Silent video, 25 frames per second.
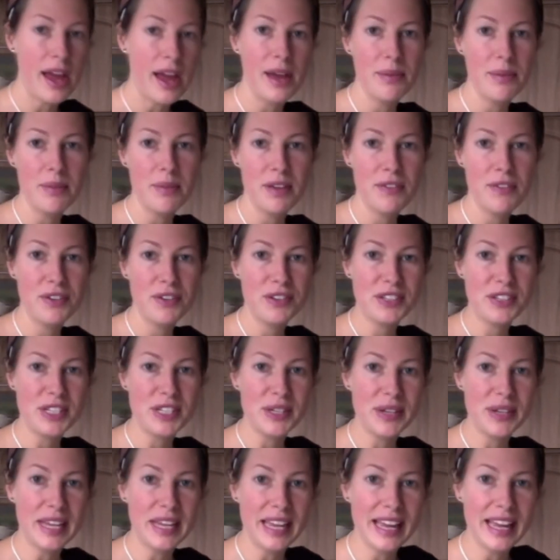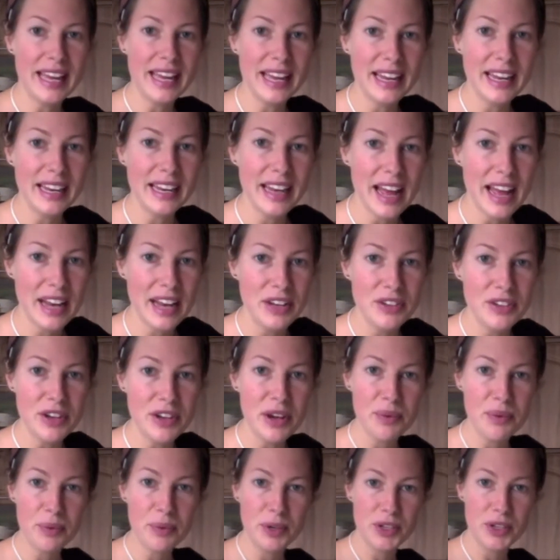if you're doing it and you
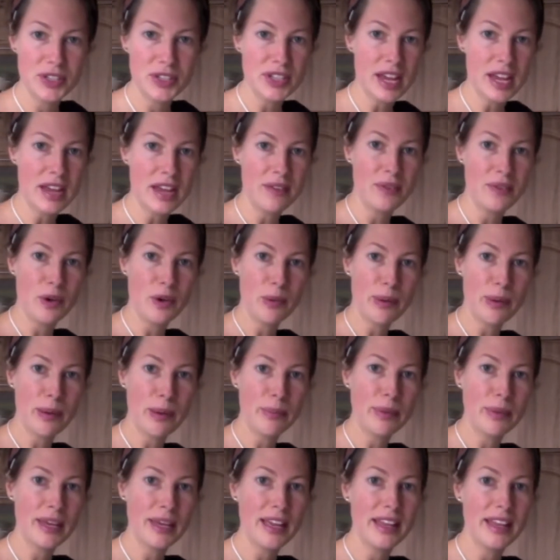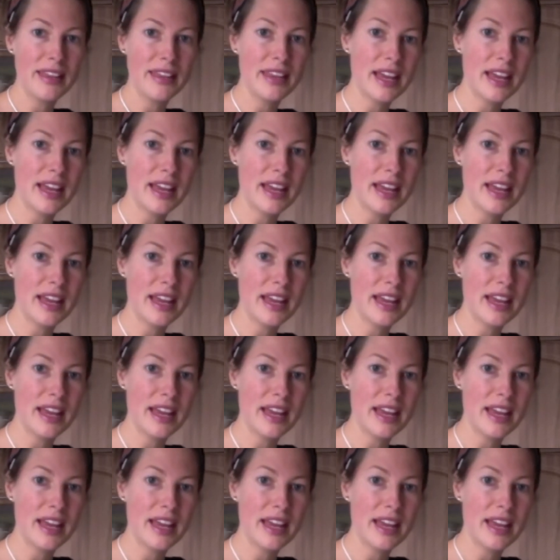don't want to save your pumpkin,